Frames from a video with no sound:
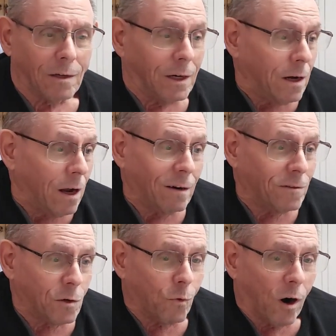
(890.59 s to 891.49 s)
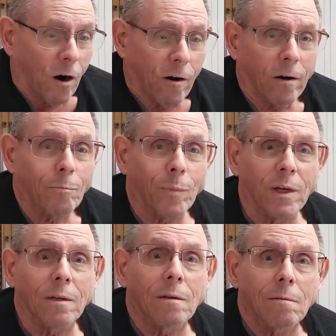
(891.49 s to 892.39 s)
Luckily, none of us were hurt,
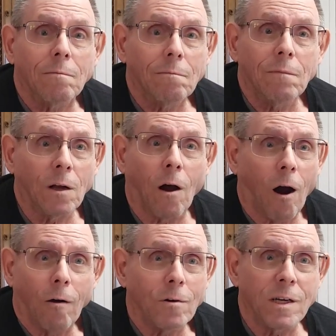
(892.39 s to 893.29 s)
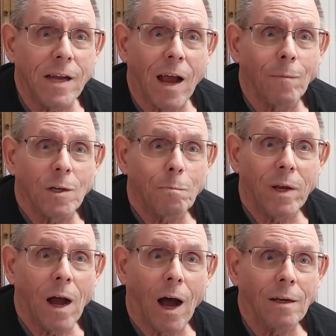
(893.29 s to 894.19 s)
but the car was damaged
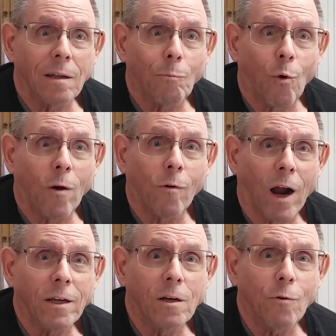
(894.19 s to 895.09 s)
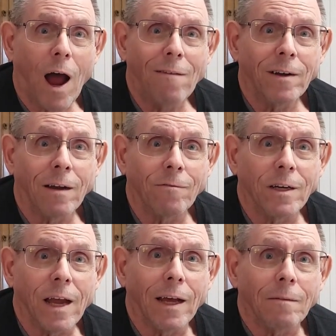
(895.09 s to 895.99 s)
beyond the point where I could drive it
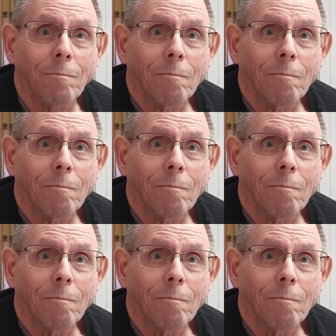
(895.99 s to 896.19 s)
every day.